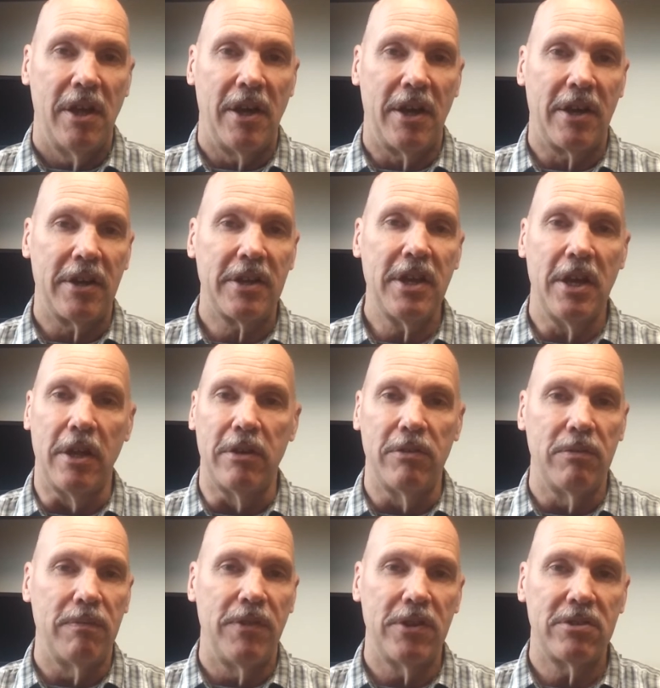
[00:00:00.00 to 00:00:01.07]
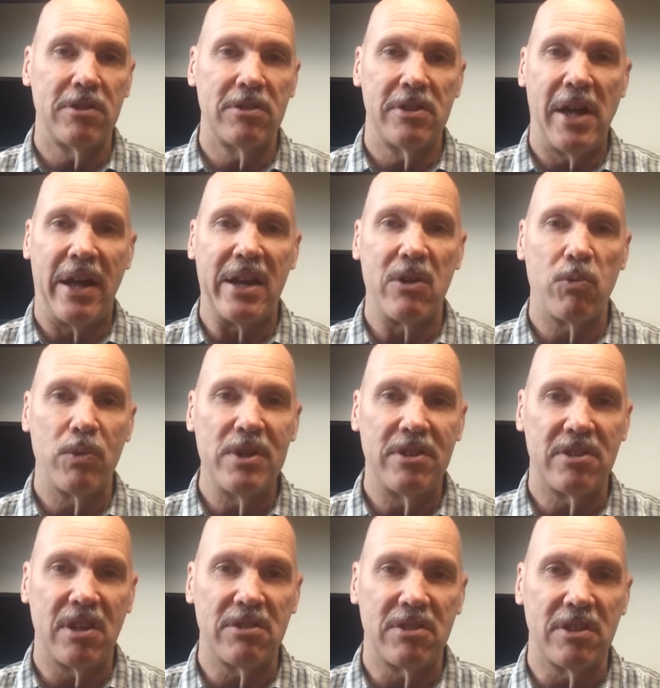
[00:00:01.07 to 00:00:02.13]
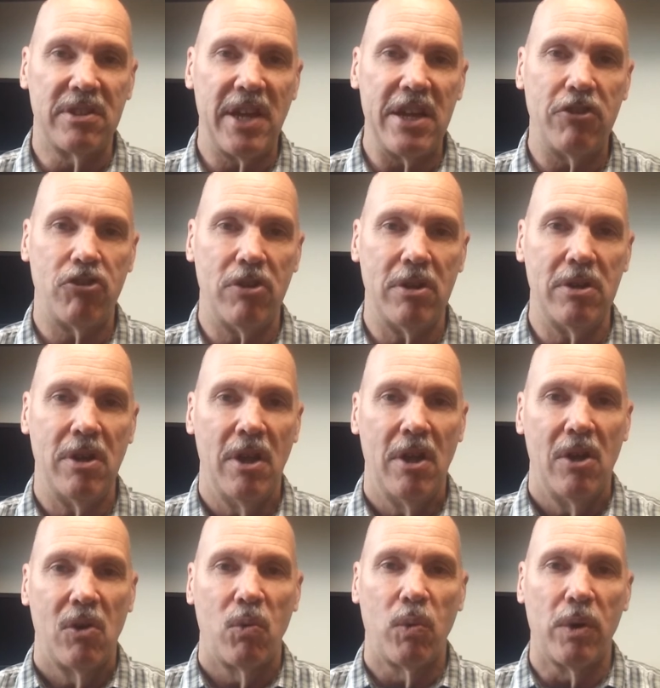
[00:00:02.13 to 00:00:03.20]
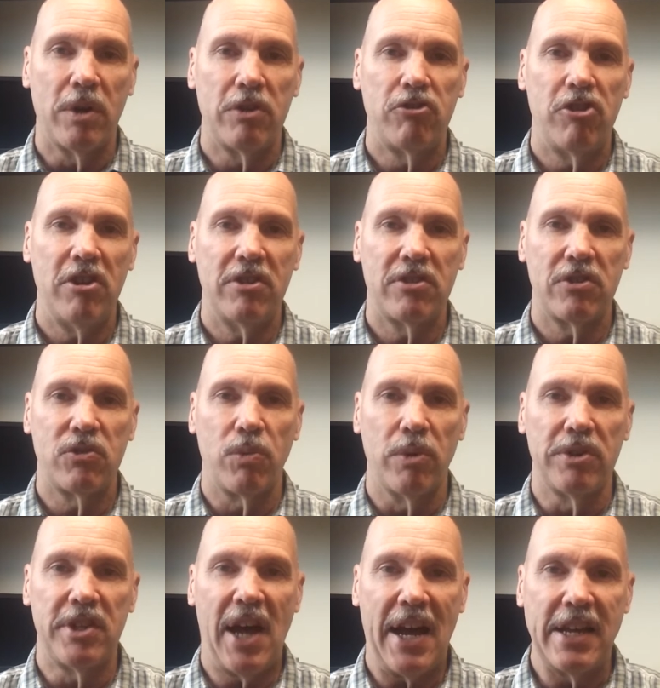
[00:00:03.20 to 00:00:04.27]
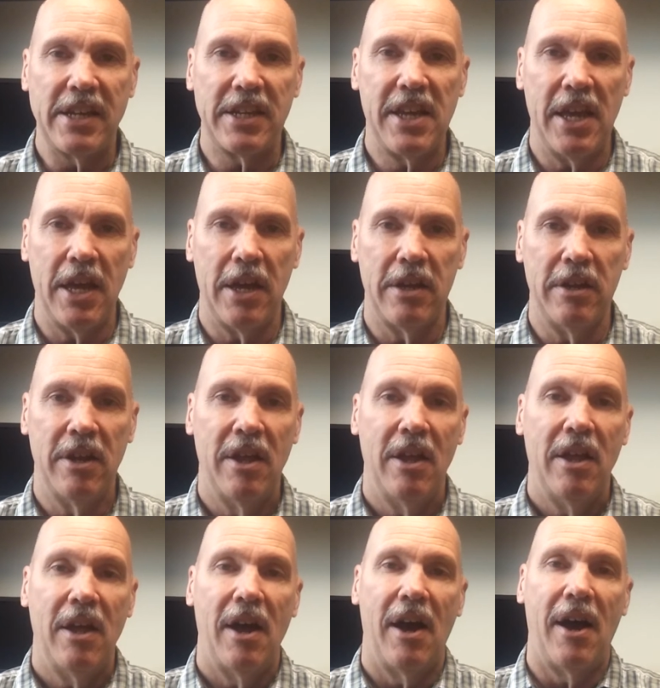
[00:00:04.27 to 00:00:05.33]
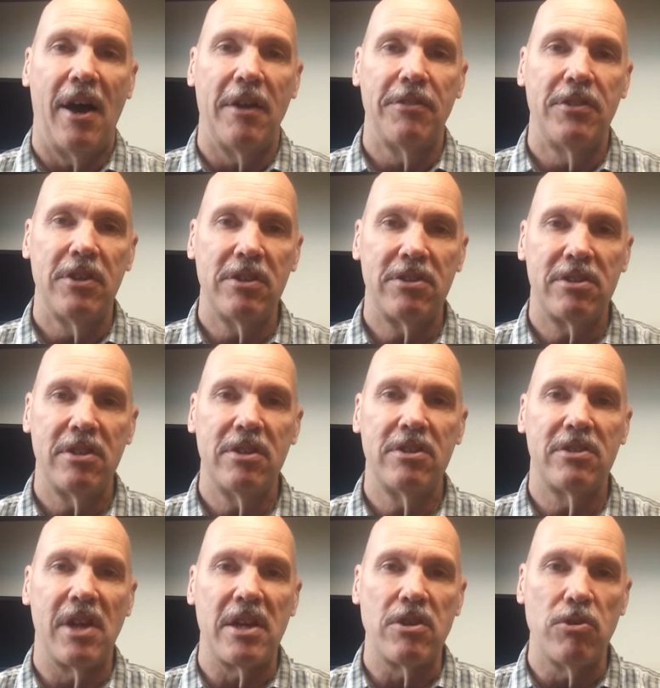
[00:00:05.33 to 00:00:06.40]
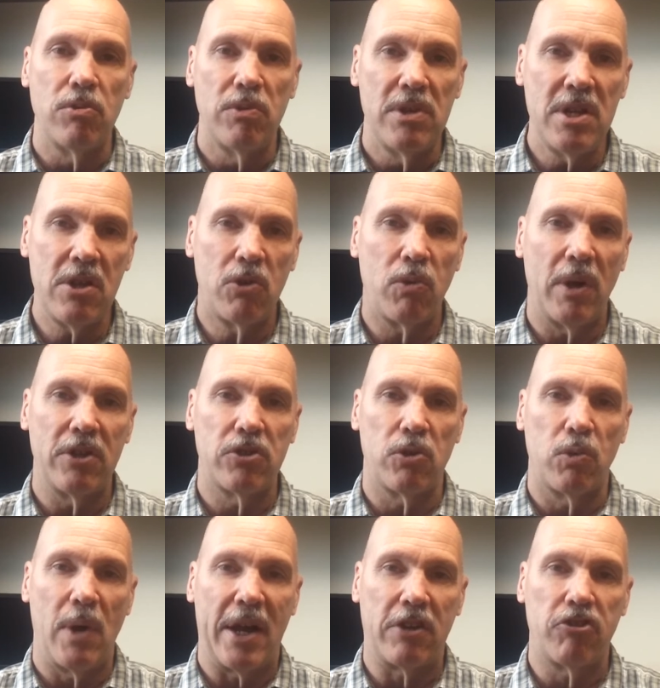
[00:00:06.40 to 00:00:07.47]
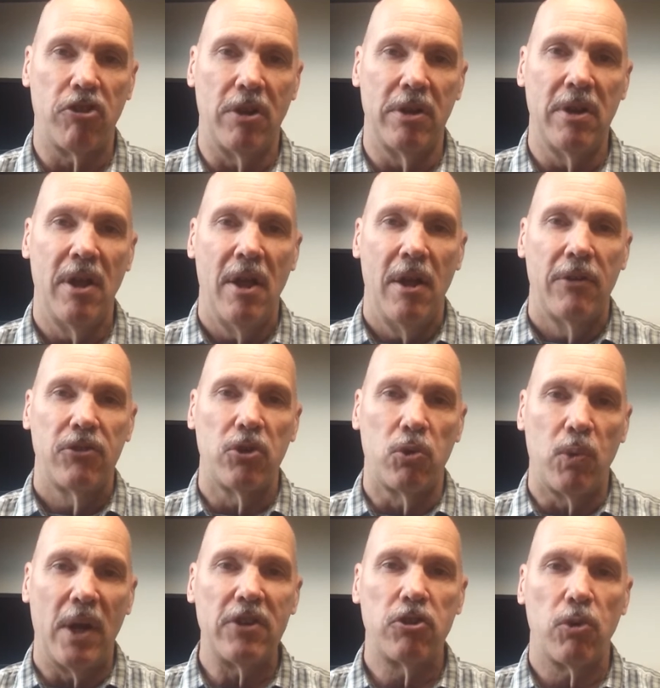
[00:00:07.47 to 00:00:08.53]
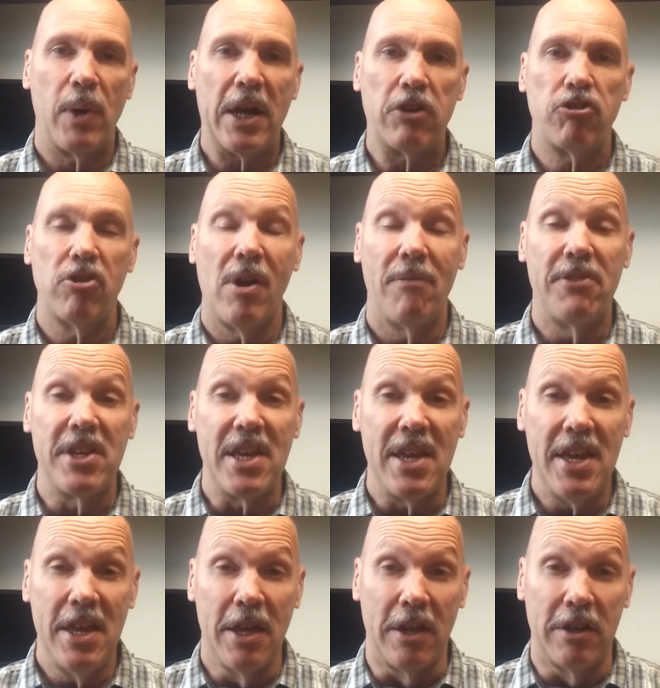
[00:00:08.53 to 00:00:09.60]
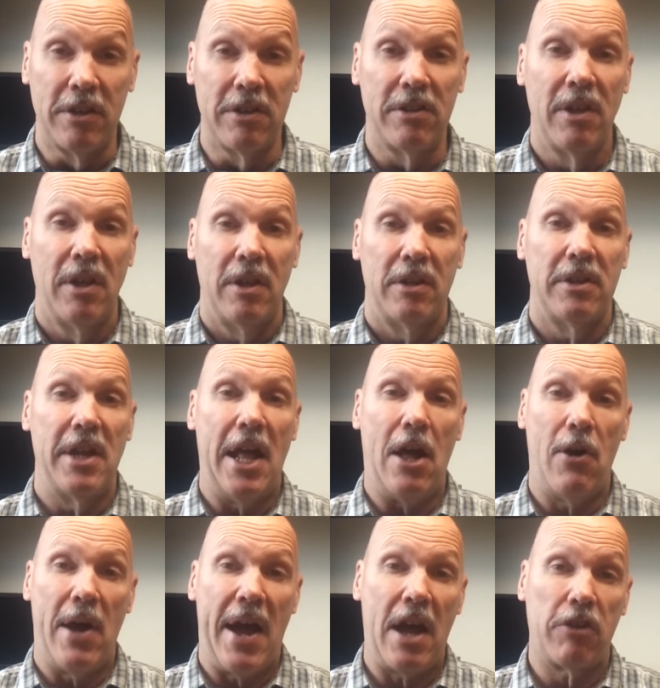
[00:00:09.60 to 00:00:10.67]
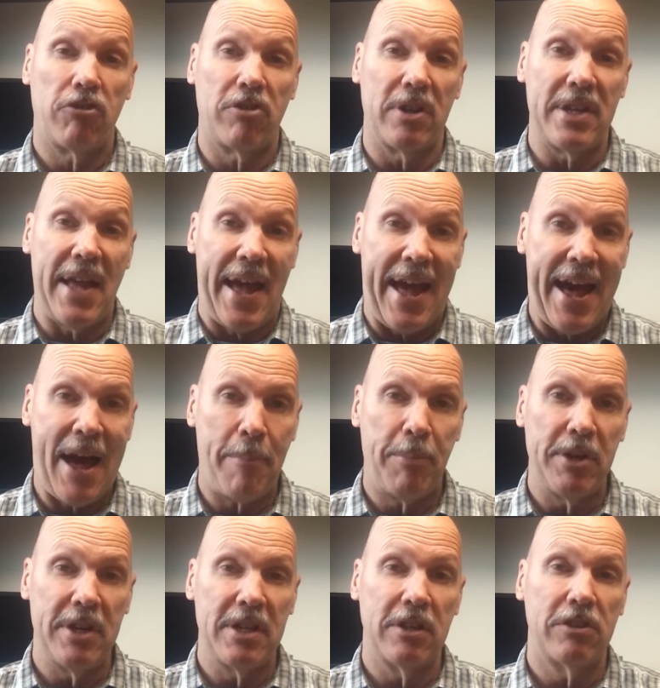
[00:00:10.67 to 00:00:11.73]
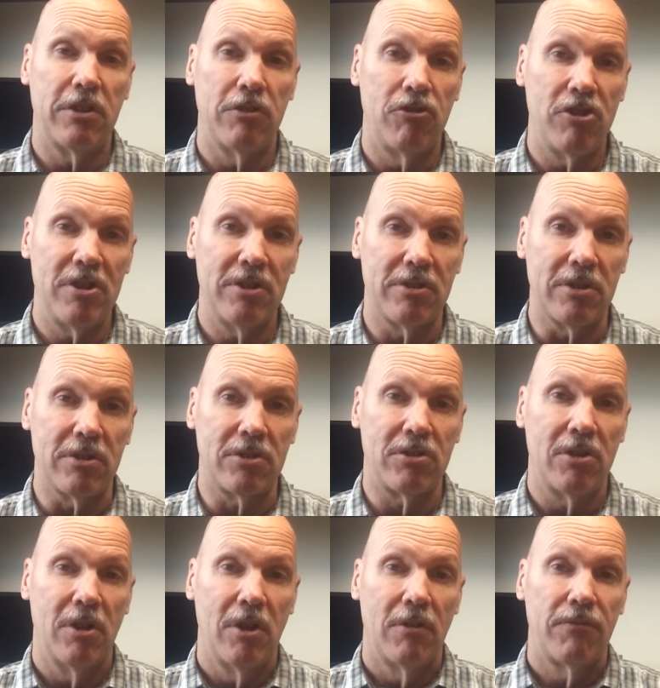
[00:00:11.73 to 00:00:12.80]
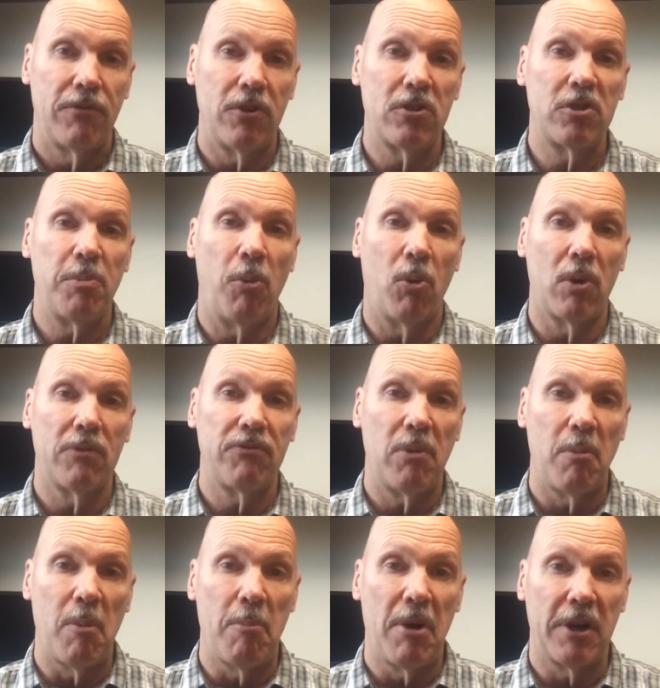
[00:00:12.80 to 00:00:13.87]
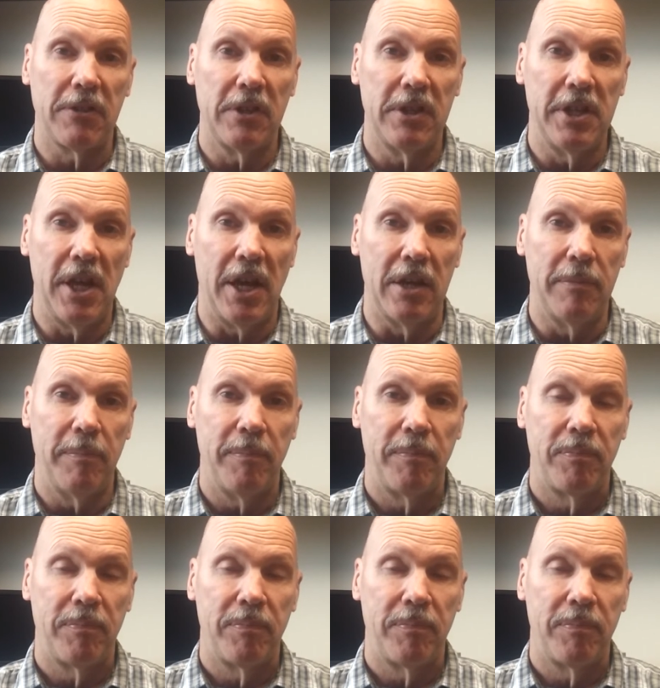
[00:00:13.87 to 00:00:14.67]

Again, this is not a resuscitation where Jesus will die again. This is a unique resurrection, the resurrection of the end now actually happening to Jesus, firstborn from among the dead.